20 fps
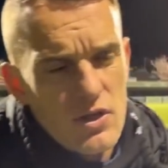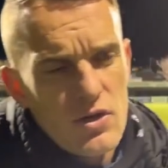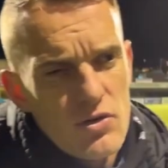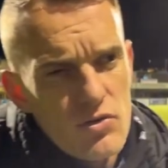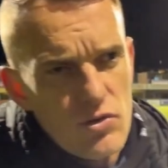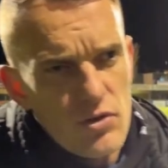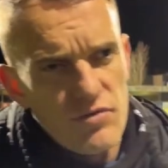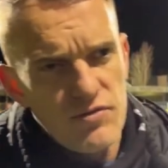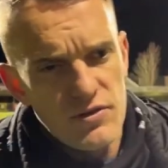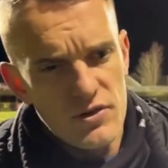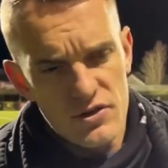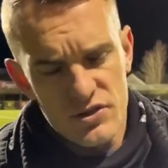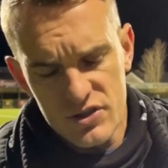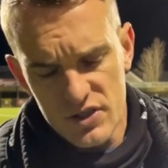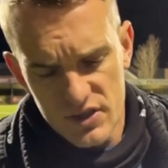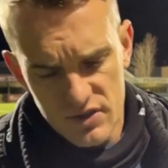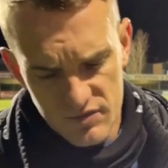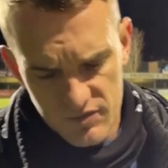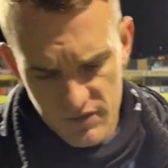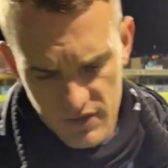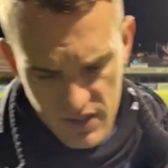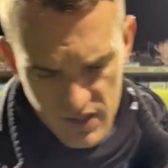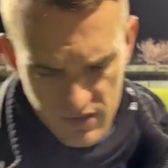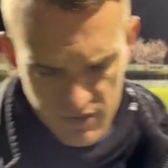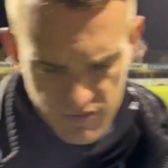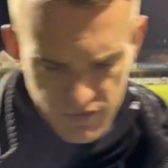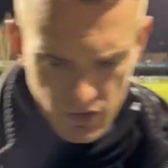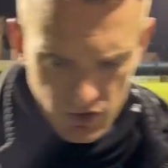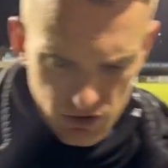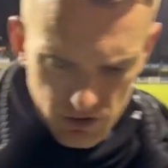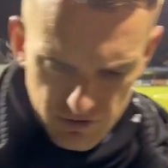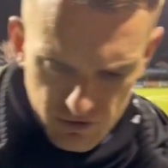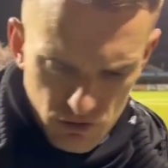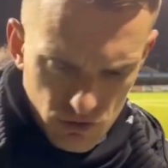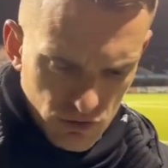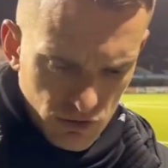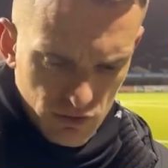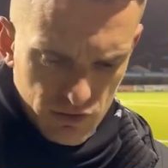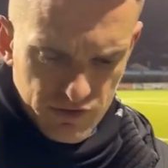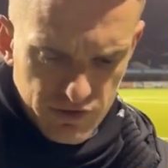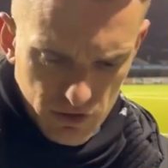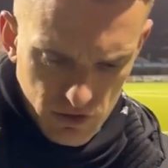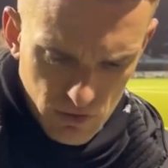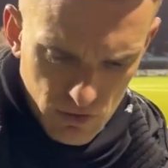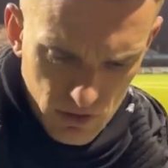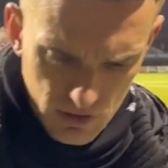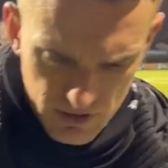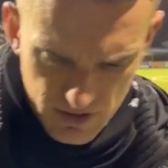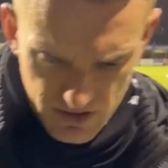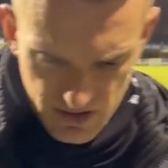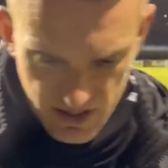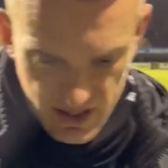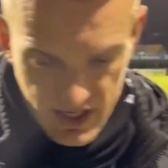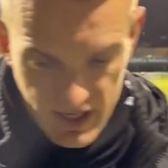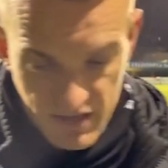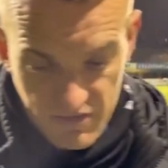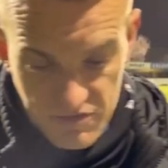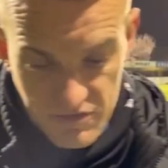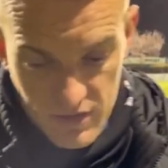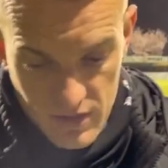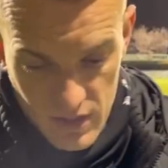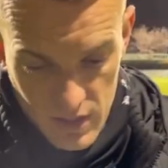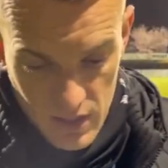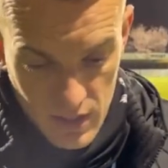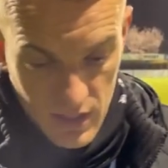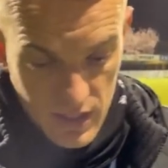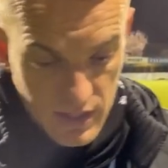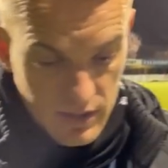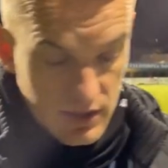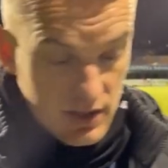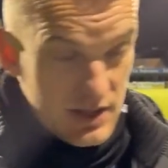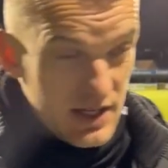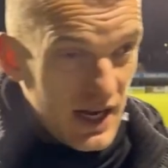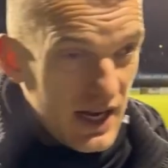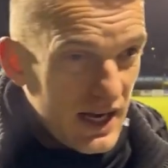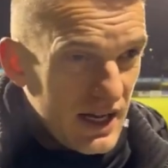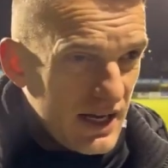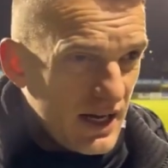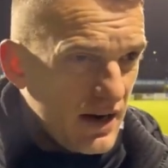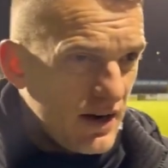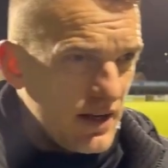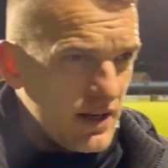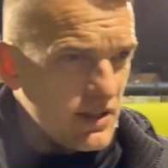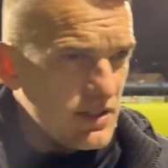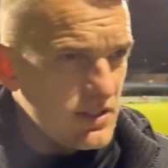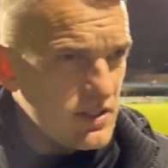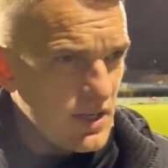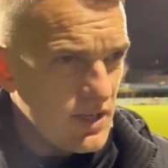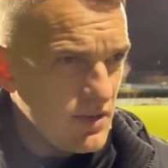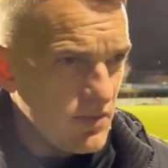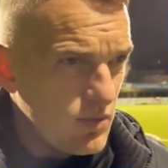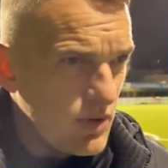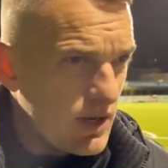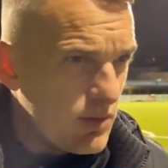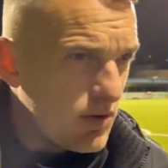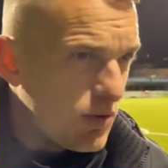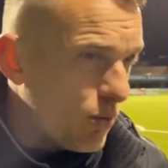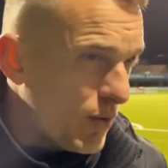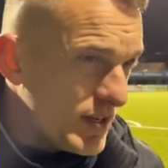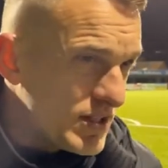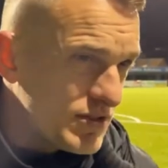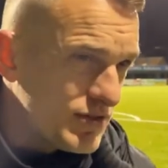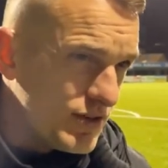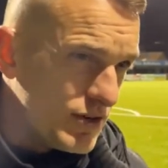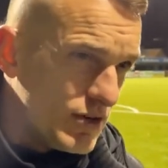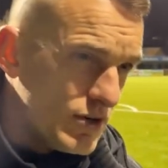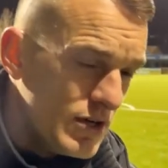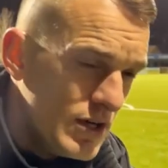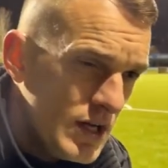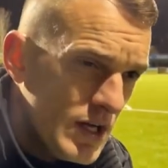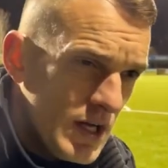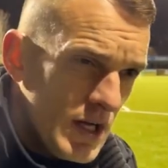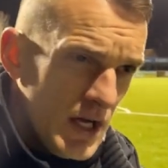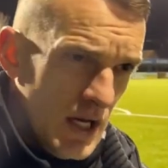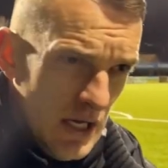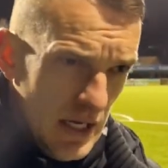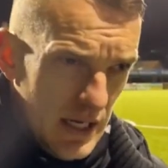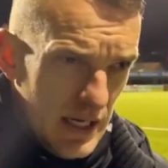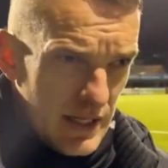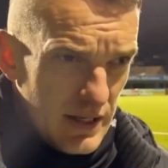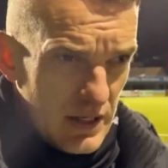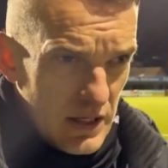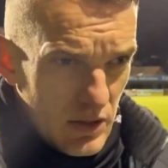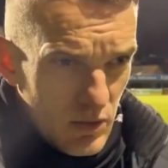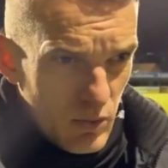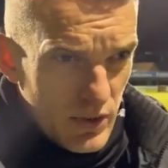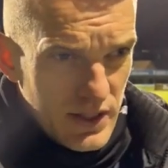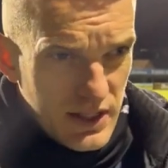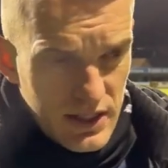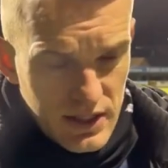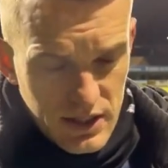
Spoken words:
ruthless in front of goal with the quality they have in attacking areas, and we were wasteful, and we